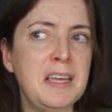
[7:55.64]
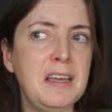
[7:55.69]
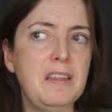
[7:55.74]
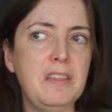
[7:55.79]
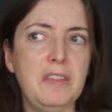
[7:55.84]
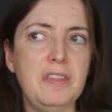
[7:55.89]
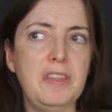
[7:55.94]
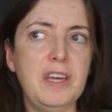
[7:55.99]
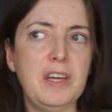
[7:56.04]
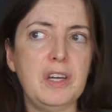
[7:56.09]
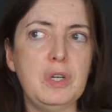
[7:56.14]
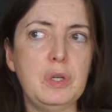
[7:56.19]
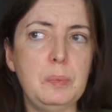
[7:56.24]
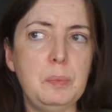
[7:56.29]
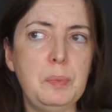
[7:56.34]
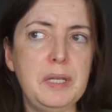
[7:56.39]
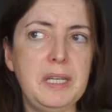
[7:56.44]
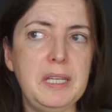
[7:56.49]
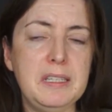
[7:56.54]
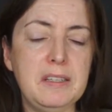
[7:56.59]
that could
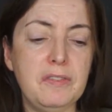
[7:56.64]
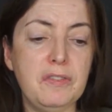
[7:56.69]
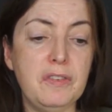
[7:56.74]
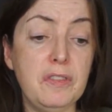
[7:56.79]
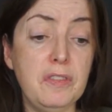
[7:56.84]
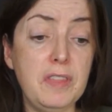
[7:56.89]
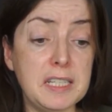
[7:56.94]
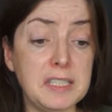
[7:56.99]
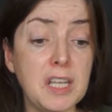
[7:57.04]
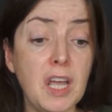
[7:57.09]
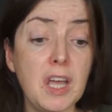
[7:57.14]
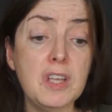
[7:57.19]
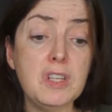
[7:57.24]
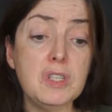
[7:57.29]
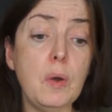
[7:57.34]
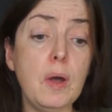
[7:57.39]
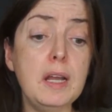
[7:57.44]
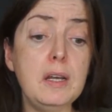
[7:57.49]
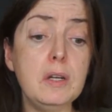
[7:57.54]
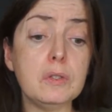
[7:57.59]
be different things. So
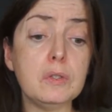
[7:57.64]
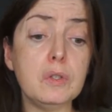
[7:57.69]
I looked